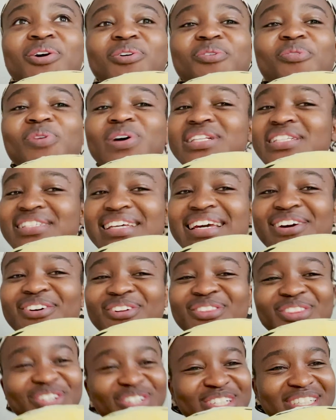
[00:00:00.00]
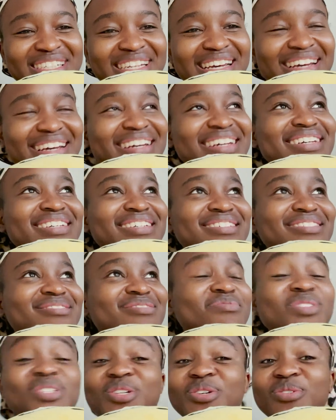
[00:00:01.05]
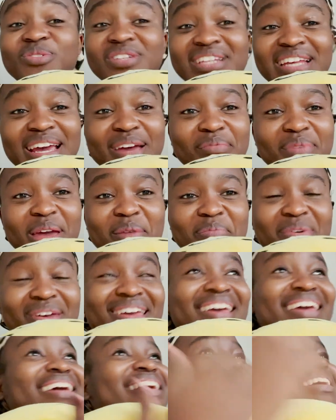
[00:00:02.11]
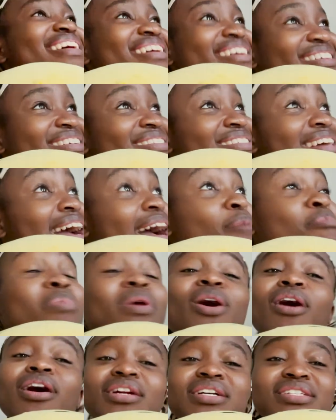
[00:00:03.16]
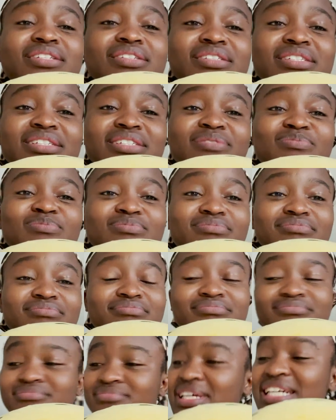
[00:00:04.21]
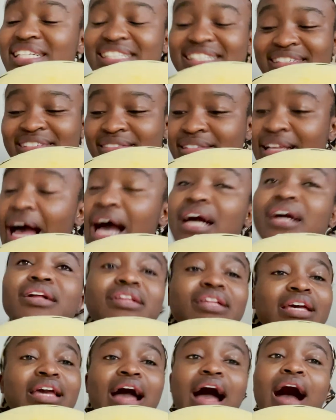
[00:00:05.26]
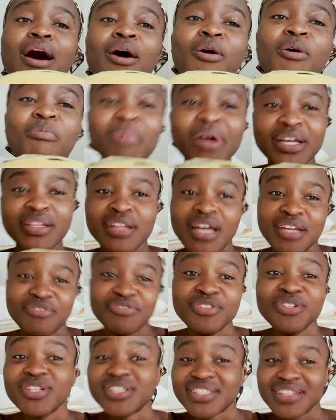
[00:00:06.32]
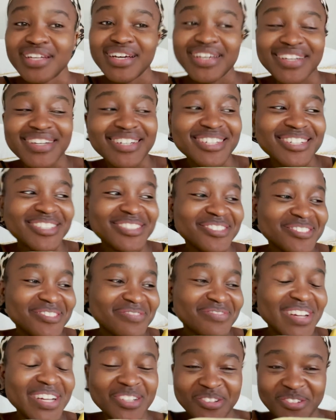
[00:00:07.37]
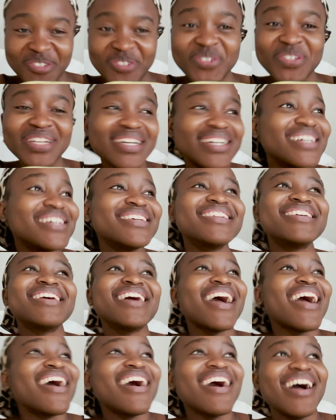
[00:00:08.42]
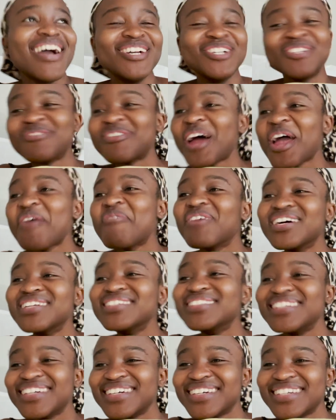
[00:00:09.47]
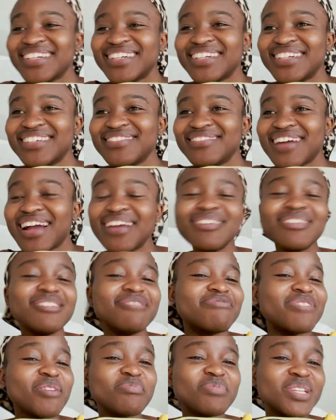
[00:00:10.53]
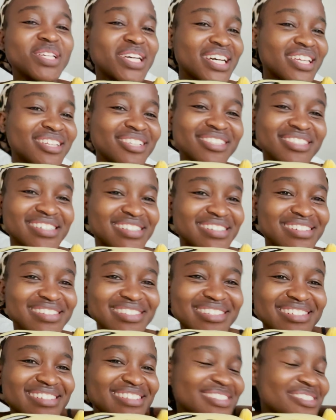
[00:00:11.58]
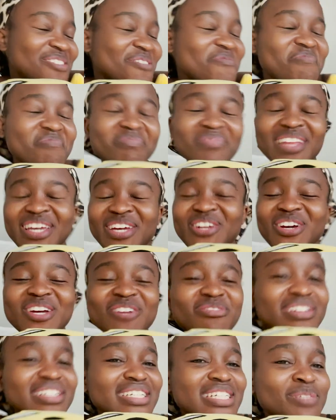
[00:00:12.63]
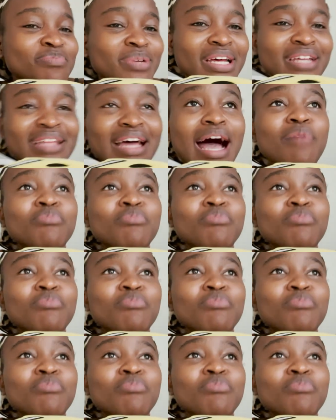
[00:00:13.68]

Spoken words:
Wednesday or Thursday, Tuesday maybe. Yeah, but honestly, that's exactly how my life looks like as a student. I try one day, I give up the others. You know, I really just get that.